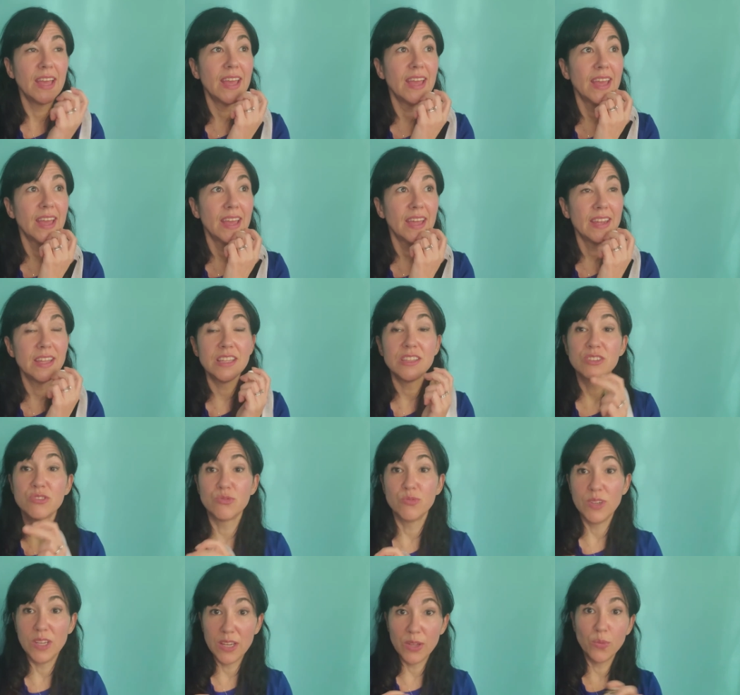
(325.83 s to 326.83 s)
and
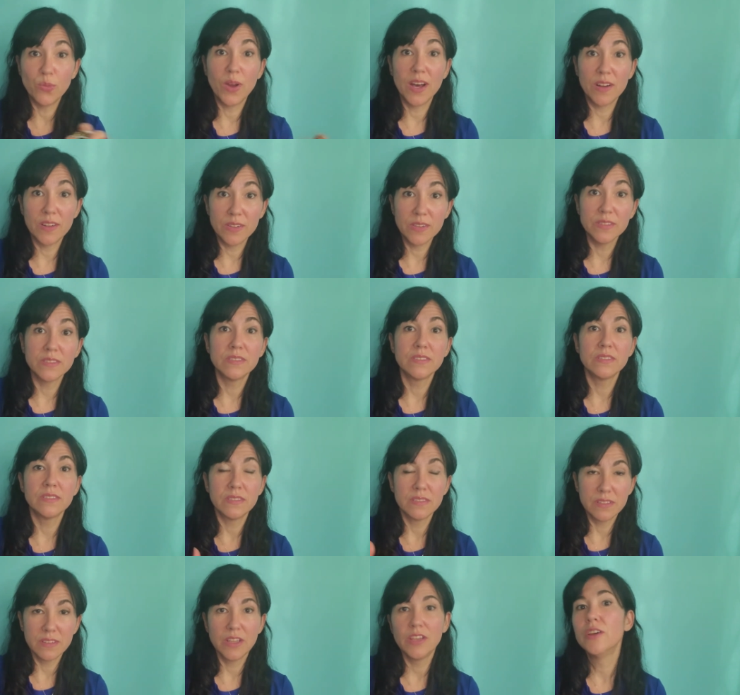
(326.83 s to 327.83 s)
it's really well,
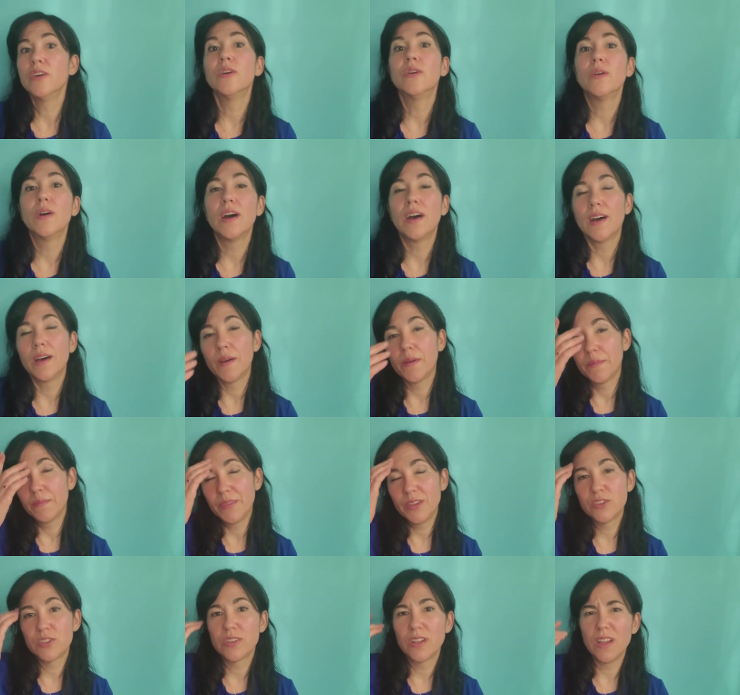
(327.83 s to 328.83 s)
you know, um,
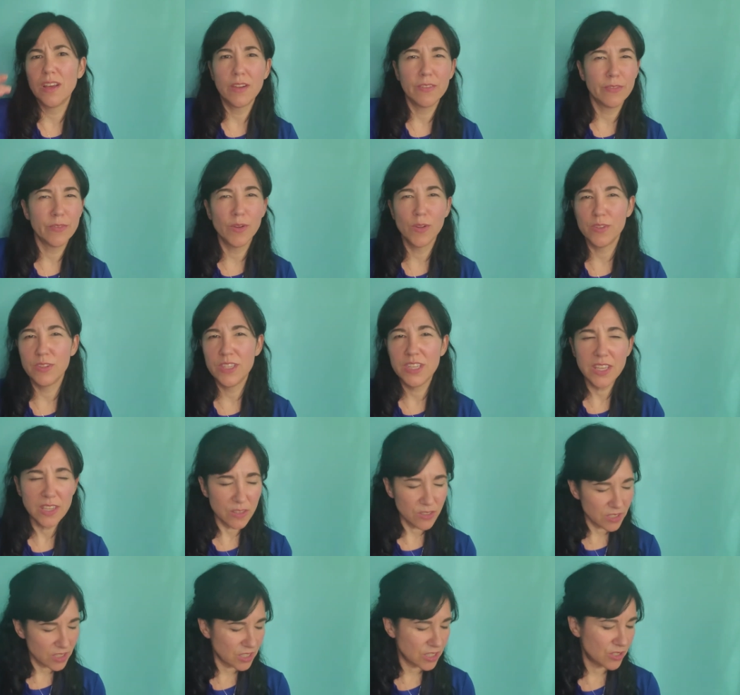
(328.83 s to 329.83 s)
there's a lot of
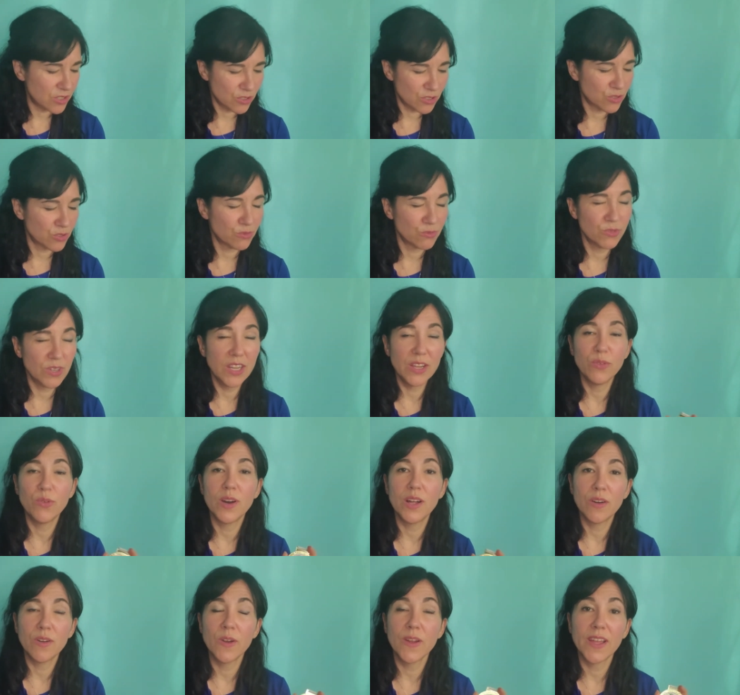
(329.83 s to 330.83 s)
volunteers, it's just really
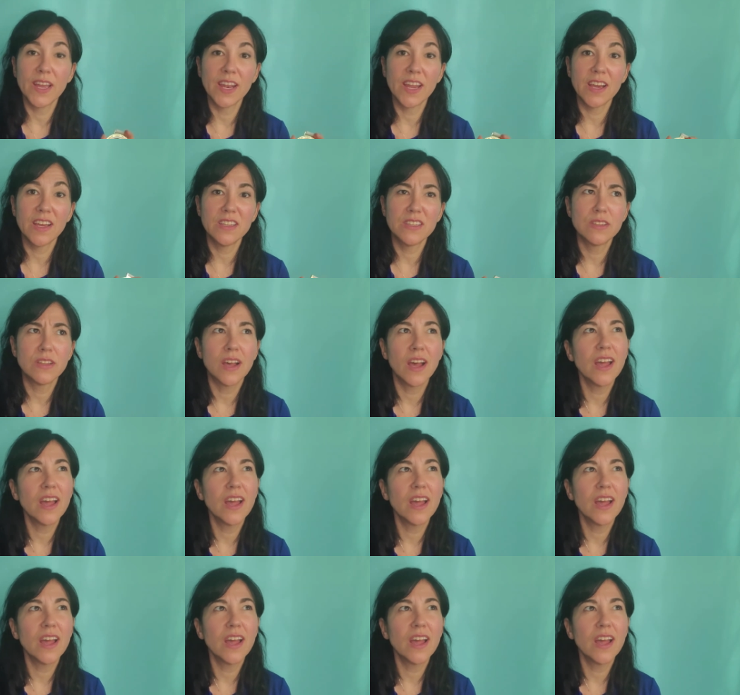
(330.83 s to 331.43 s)
well organized.